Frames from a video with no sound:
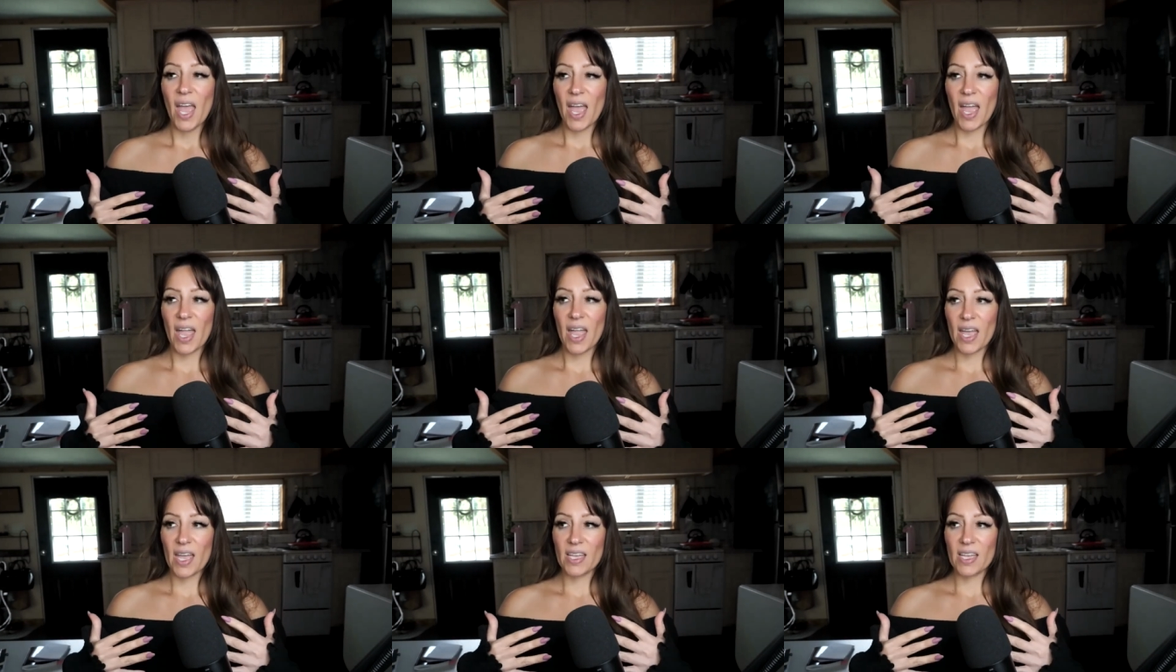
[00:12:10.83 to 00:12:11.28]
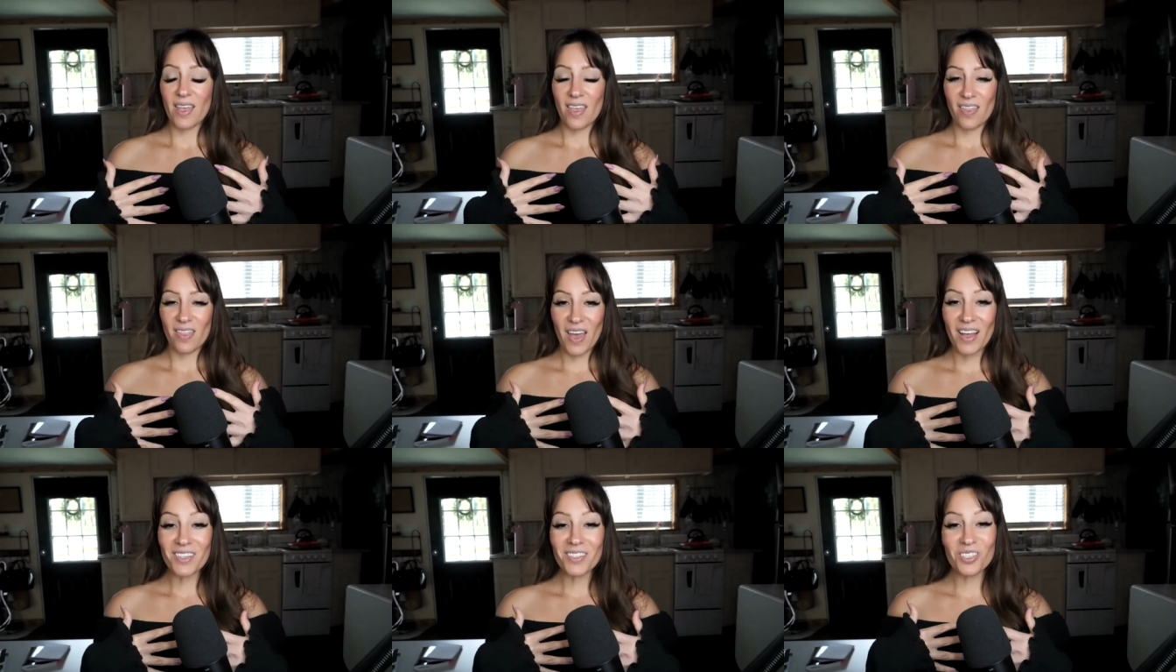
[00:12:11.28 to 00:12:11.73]
And
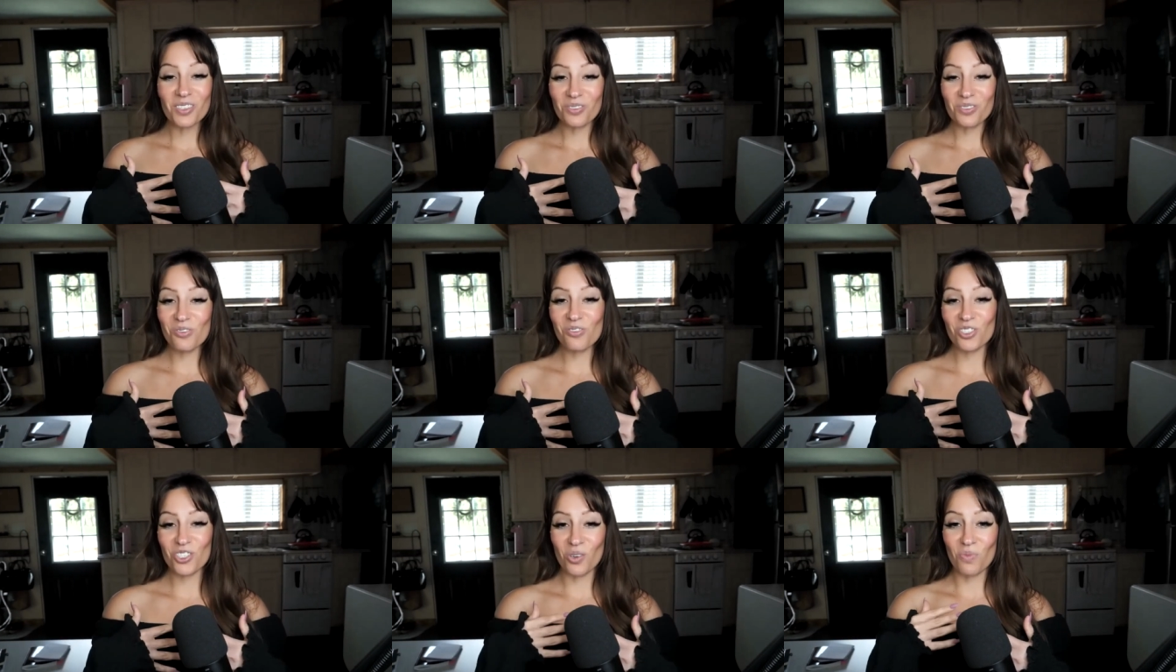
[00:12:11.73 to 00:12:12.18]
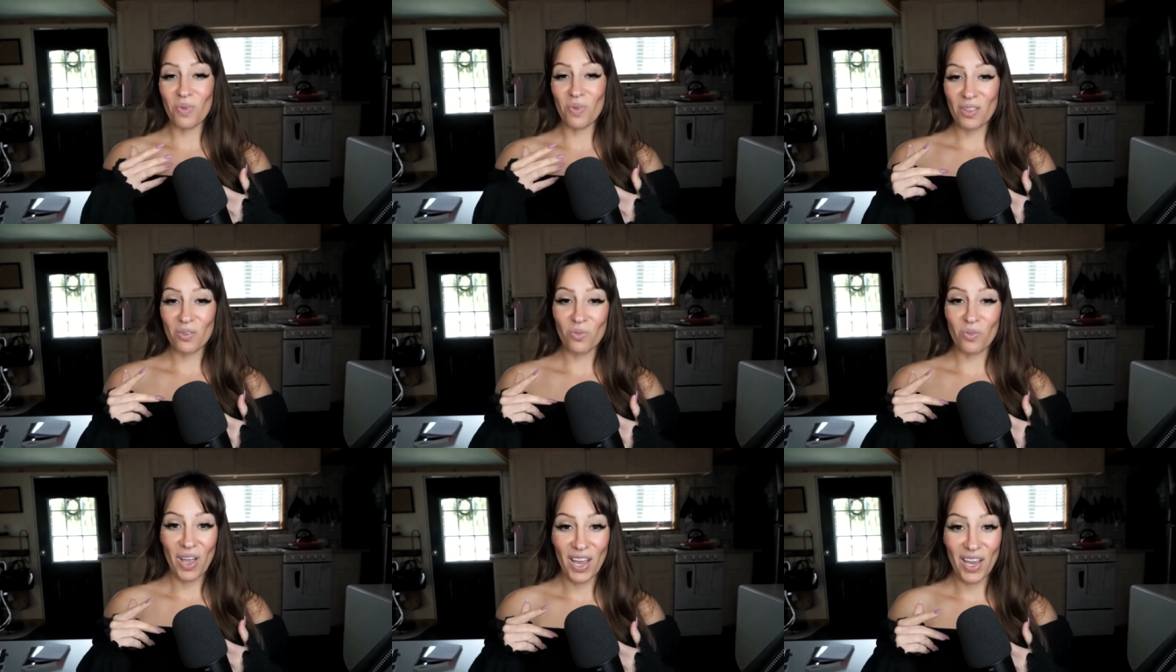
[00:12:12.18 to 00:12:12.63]
that solution, by
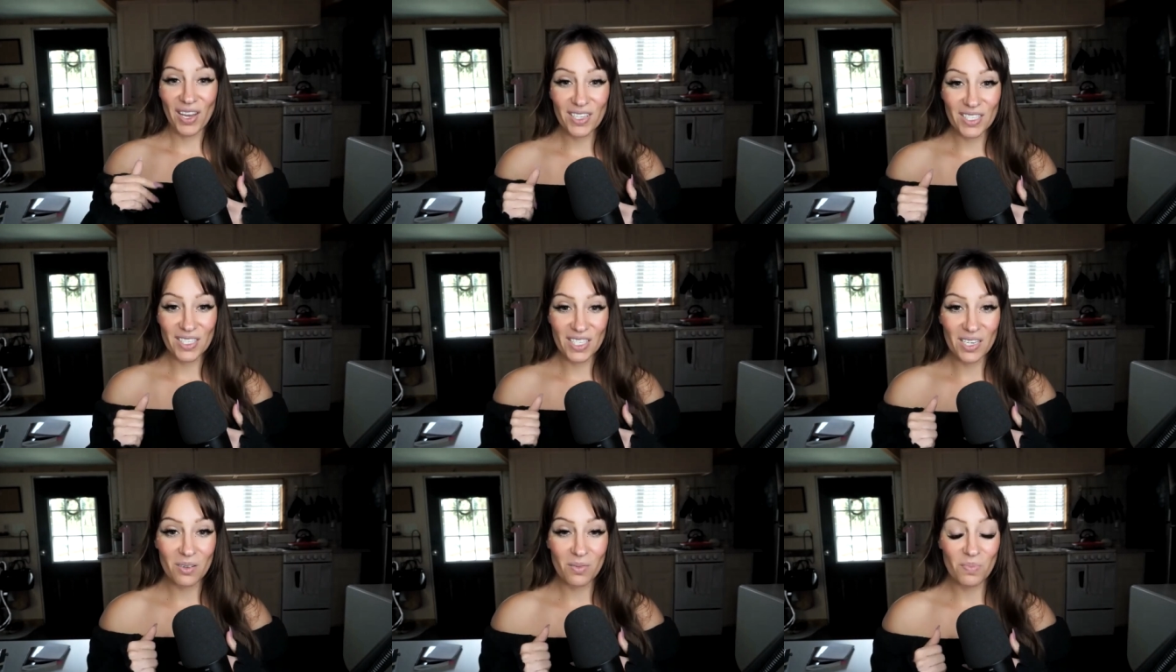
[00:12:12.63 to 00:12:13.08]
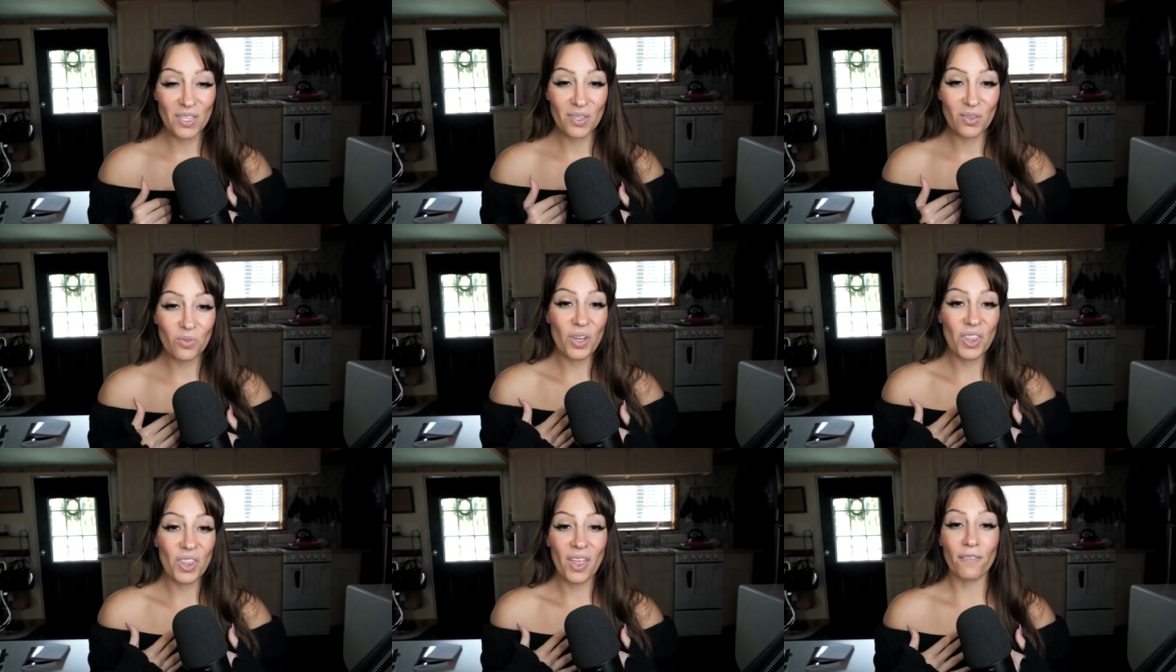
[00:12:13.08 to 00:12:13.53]
the way, is going to be
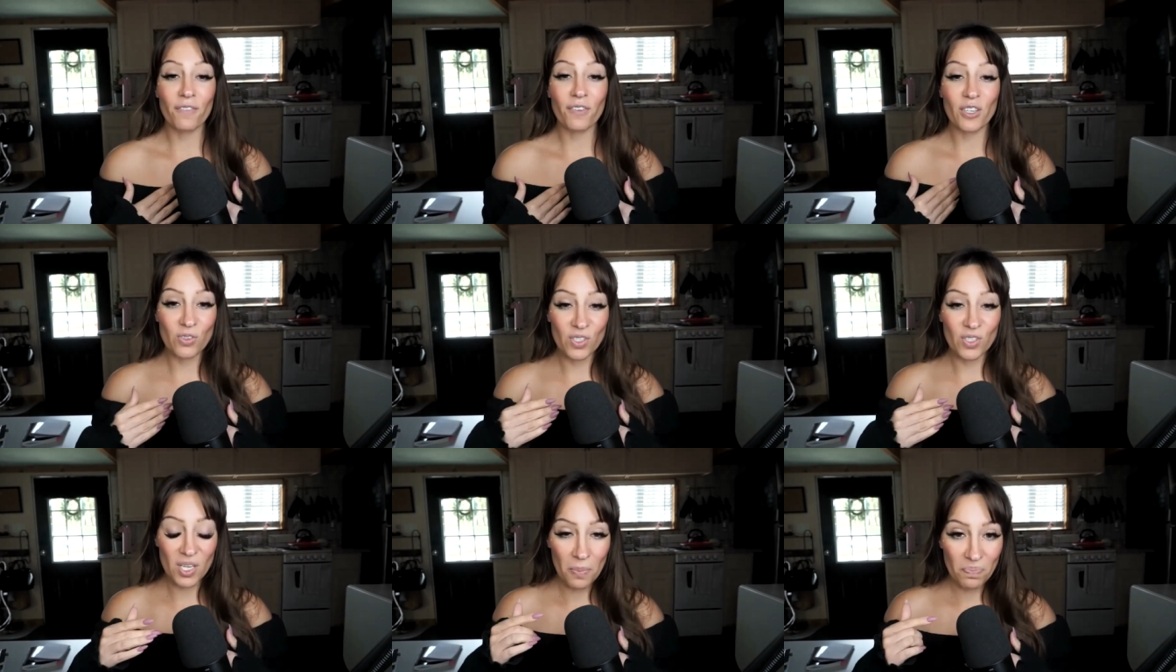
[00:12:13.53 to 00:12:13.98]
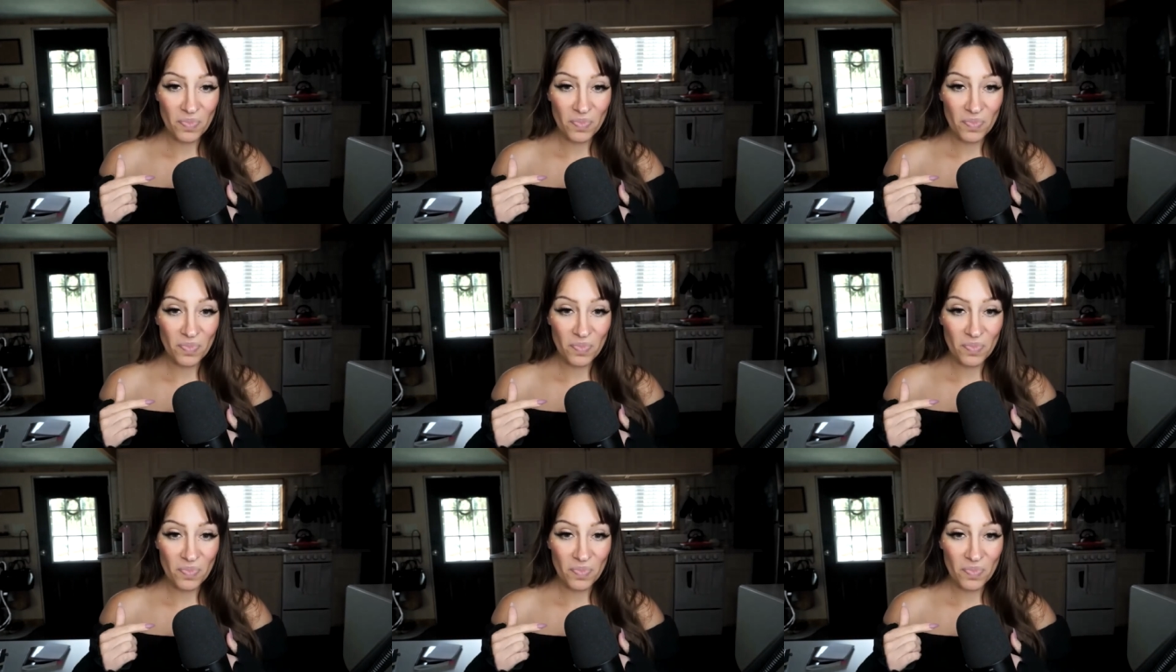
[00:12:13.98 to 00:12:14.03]
the one that feels